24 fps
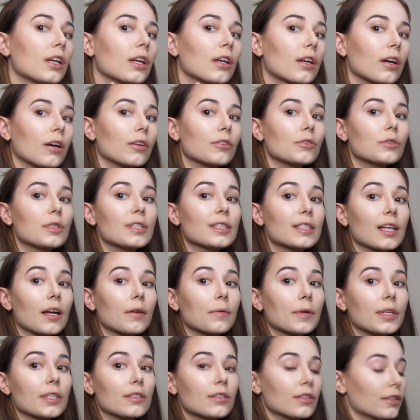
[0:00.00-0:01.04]
I'll do it
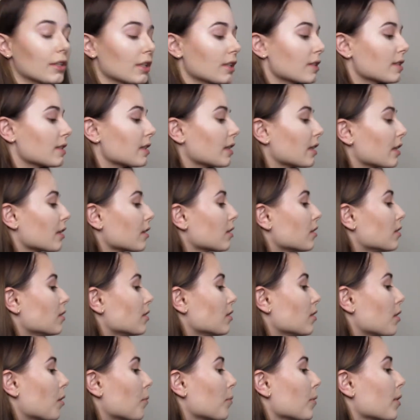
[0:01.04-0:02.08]
sideways so you can see it.
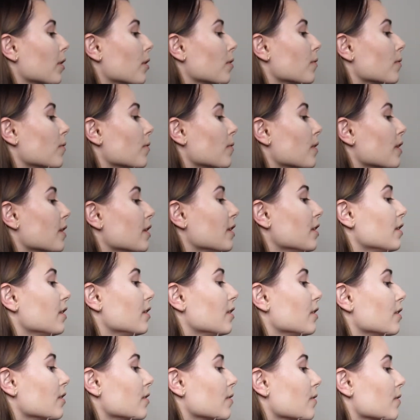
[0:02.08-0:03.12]
I'm gonna go right
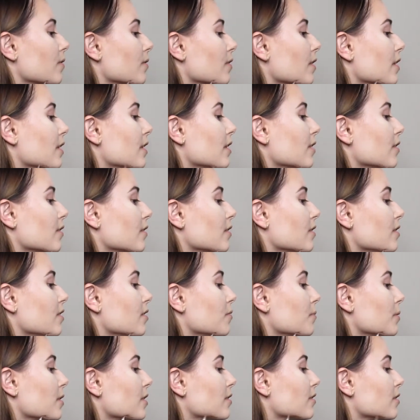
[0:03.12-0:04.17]
here, right
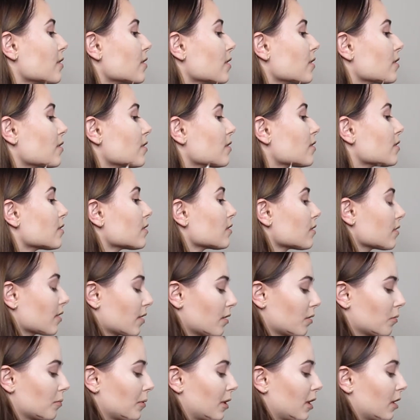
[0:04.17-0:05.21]
underneath my jaw, just a
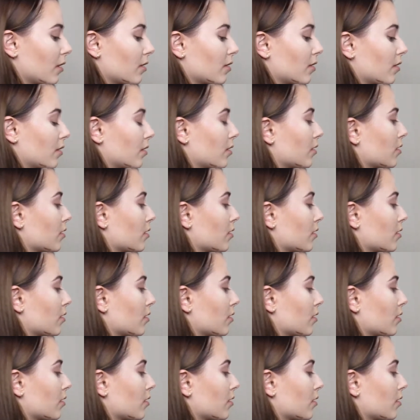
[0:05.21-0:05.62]
little bit.